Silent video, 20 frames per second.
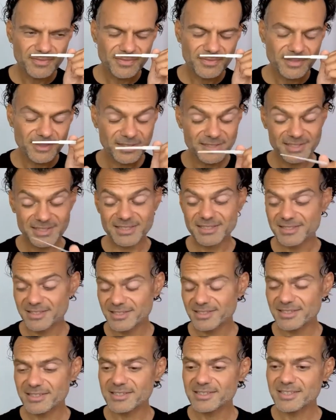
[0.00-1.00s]
this is
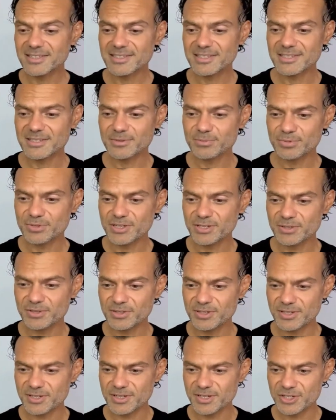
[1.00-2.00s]
this is this is in pretty good
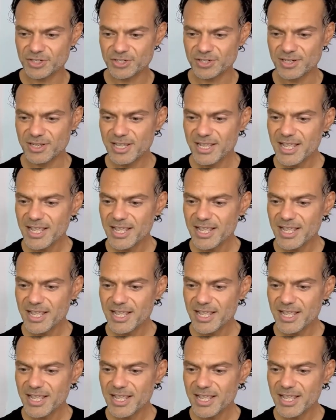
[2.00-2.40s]
condition.